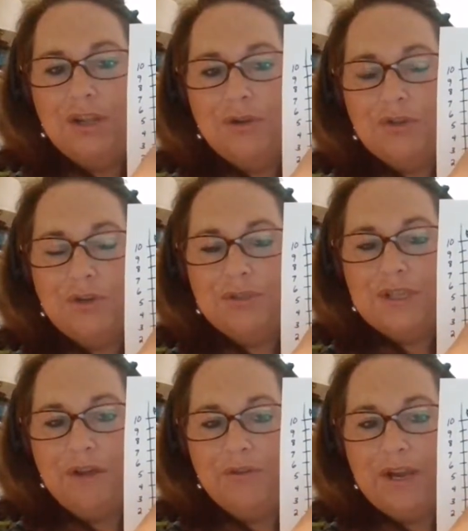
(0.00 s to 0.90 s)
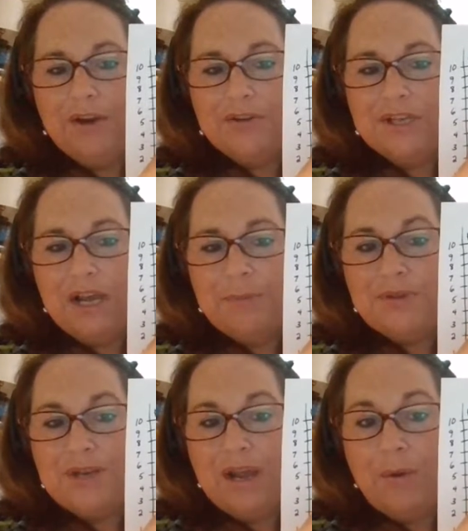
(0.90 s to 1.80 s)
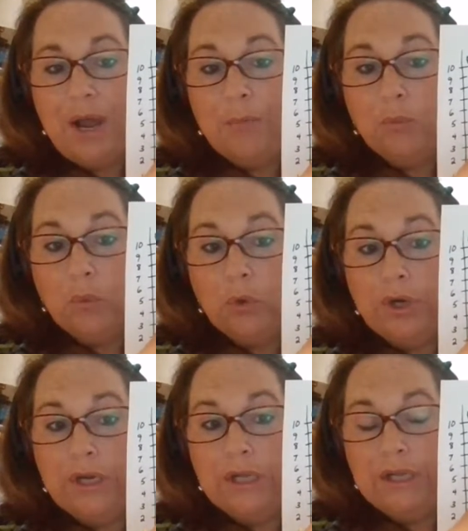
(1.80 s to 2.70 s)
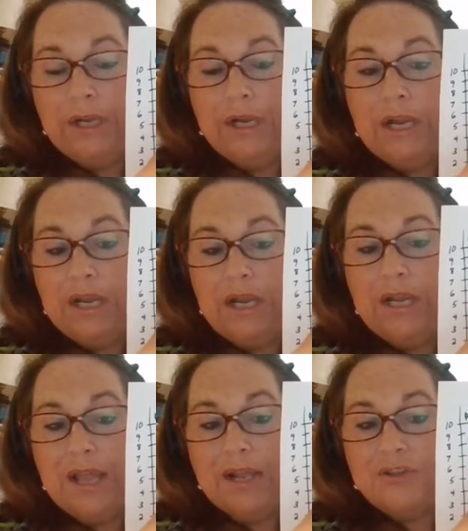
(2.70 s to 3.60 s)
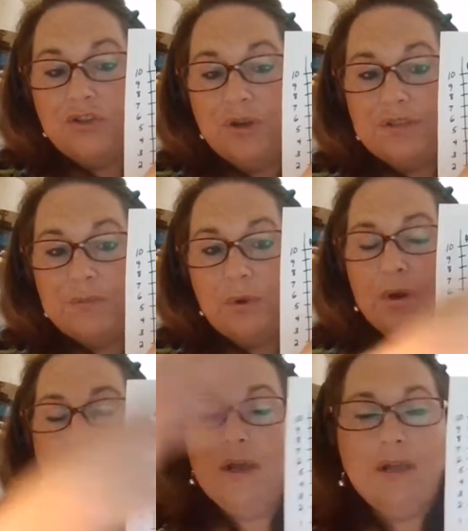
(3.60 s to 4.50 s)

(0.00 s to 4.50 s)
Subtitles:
There's no self-care time. So now I'm really in that stress mode.